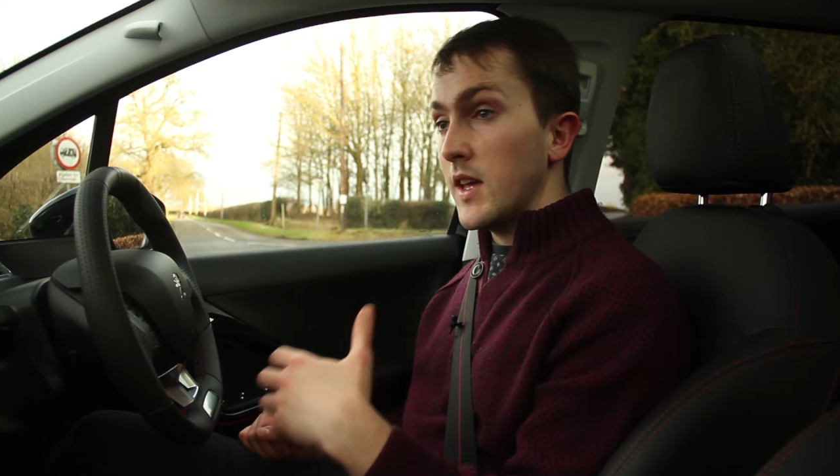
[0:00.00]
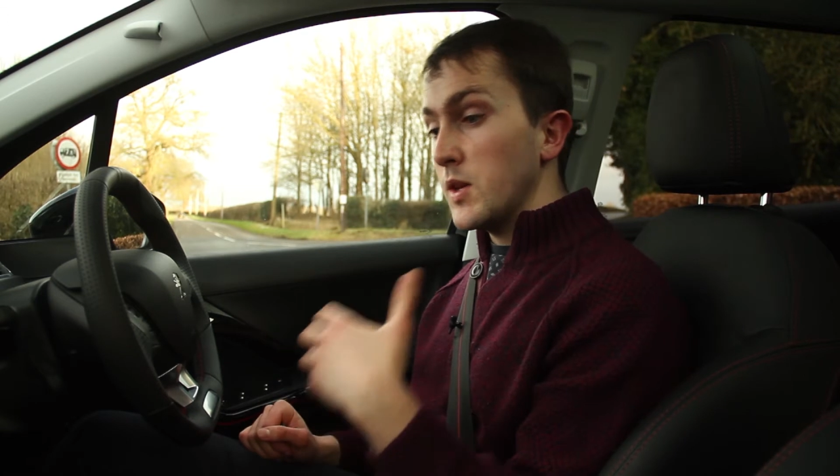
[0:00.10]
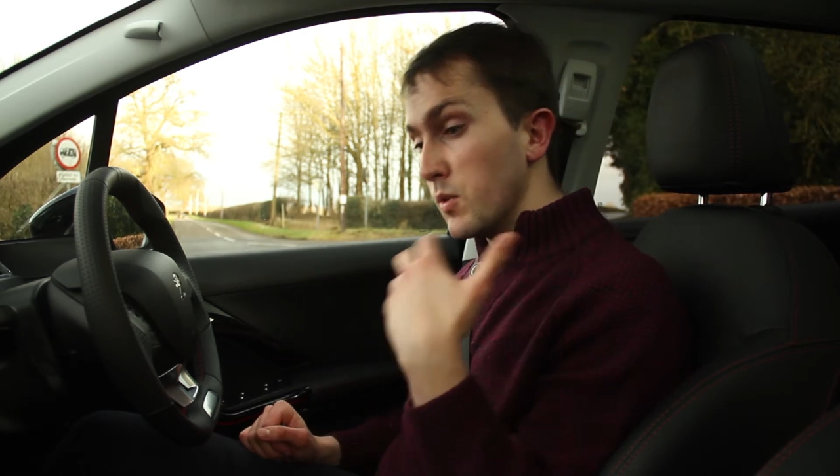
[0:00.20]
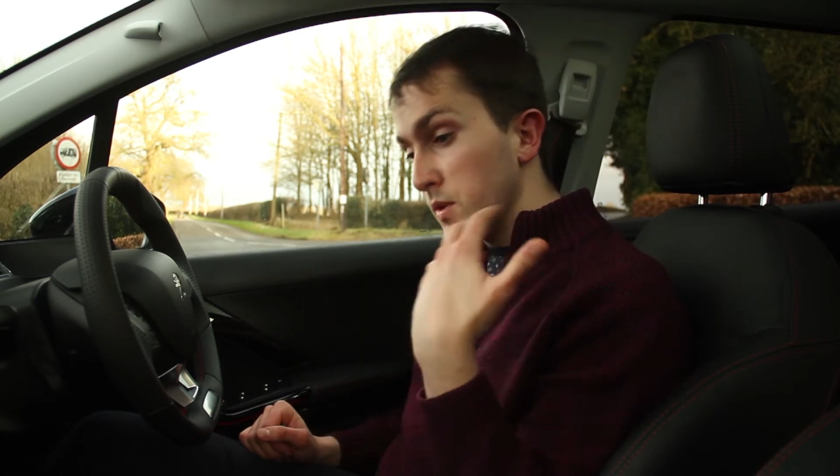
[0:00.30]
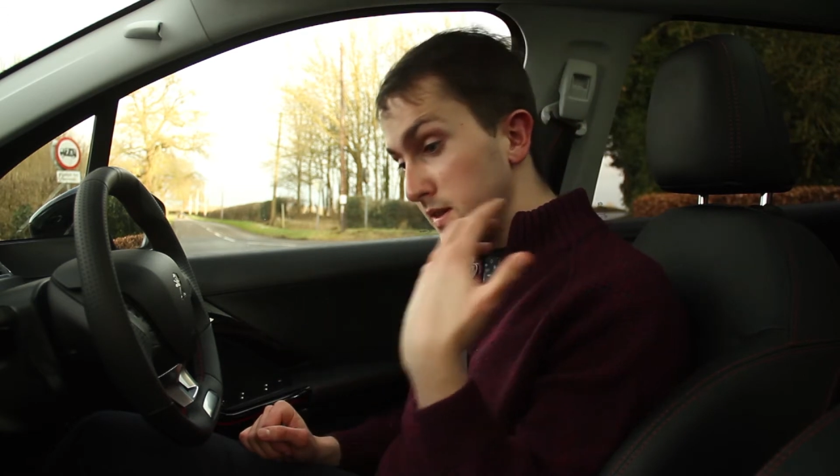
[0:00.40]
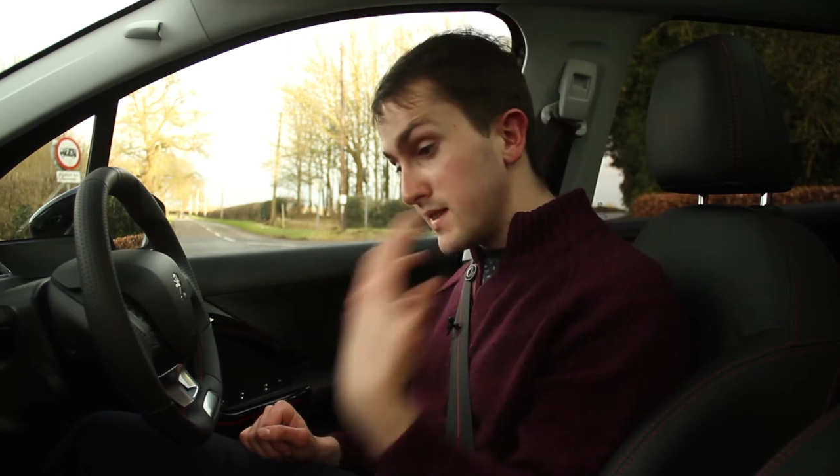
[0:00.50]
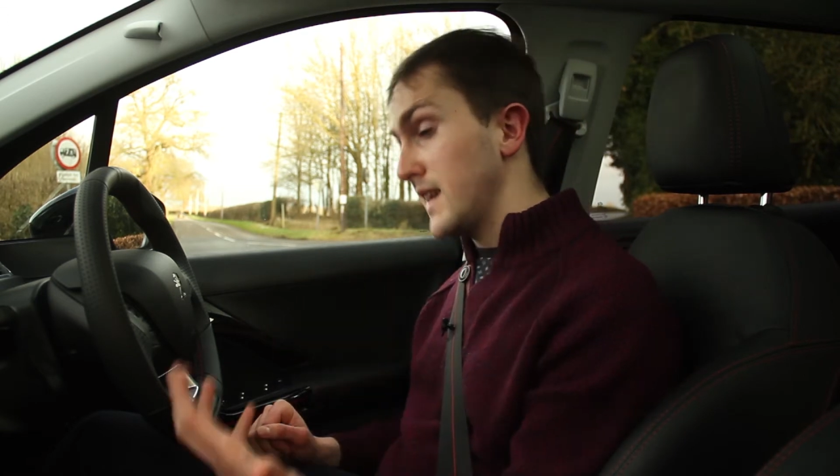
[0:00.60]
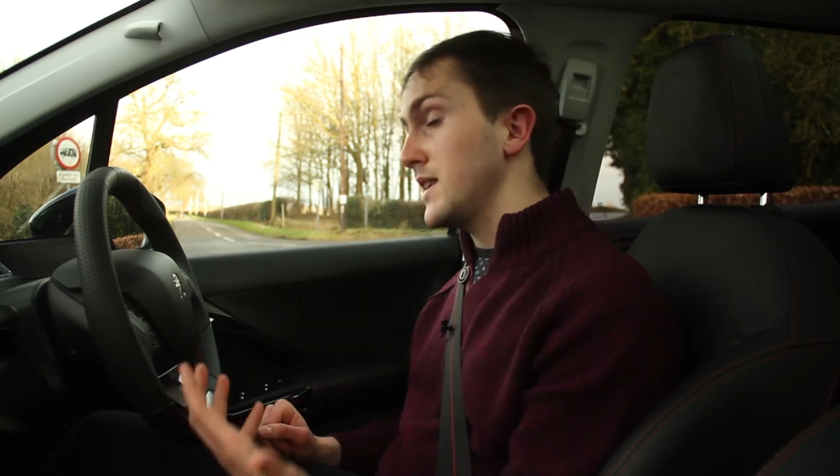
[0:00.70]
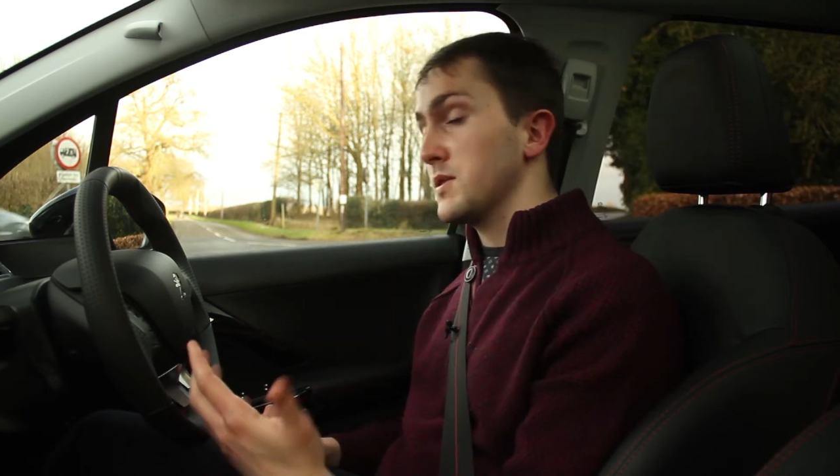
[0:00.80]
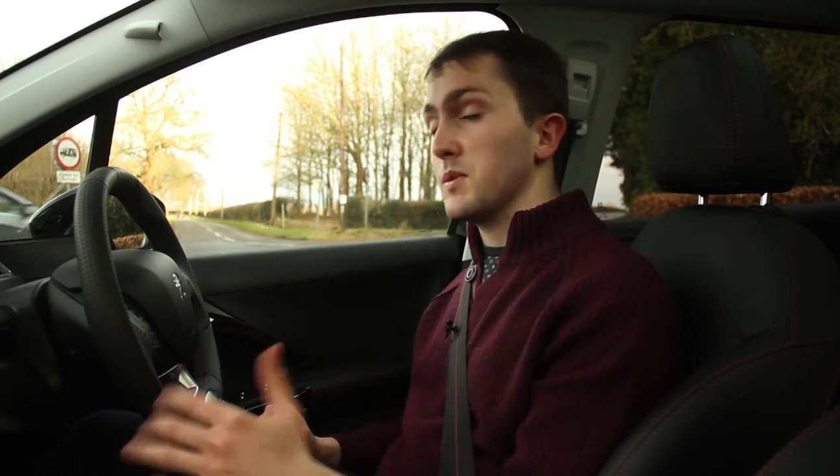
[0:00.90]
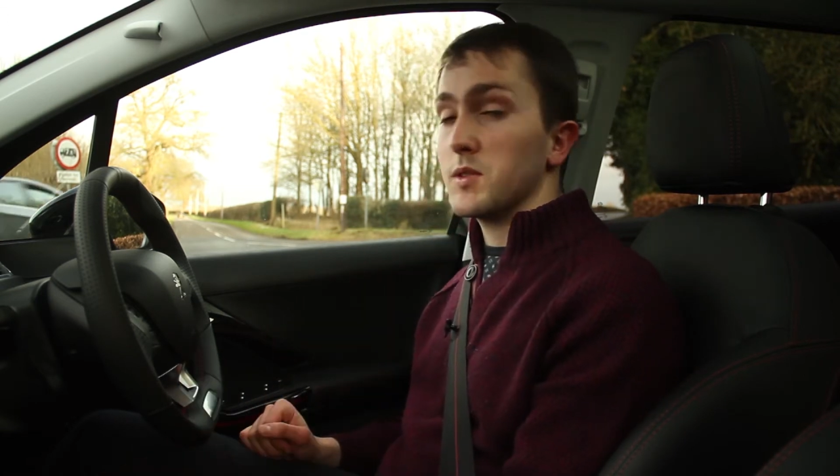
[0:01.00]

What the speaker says: you will continue to